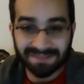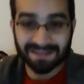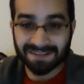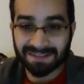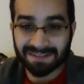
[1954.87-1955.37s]

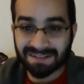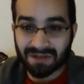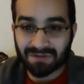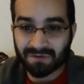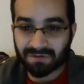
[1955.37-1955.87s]
That doesn't
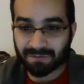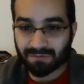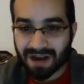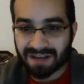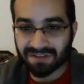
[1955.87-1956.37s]
sound too
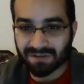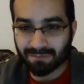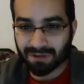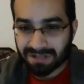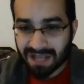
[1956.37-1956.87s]
surprising,
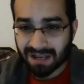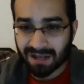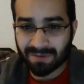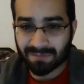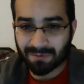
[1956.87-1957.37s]
but yeah, a
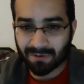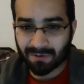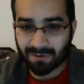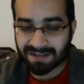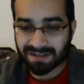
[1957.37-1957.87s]
lot of people
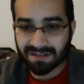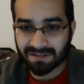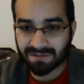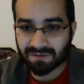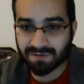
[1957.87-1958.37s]
were acting as
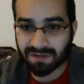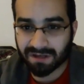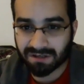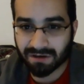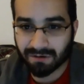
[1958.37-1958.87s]
if this was
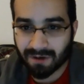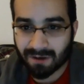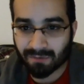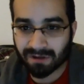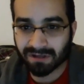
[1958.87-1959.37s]
like you know
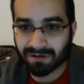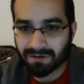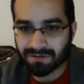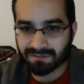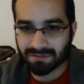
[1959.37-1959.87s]
groundbreaking
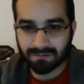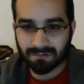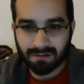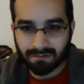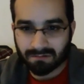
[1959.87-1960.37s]
news. I'm like,
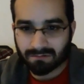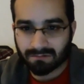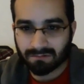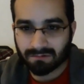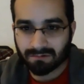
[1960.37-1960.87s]
no,
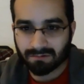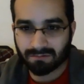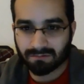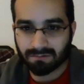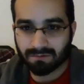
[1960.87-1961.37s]

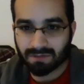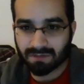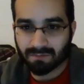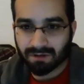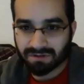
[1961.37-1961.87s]
you
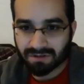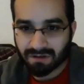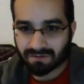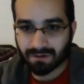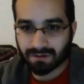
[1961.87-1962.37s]
make money on
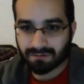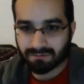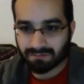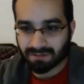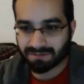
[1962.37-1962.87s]
software. You
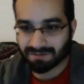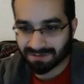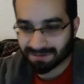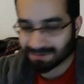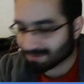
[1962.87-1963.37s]

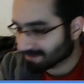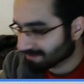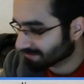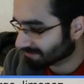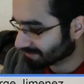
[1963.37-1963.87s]

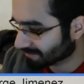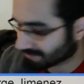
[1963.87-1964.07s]
shit,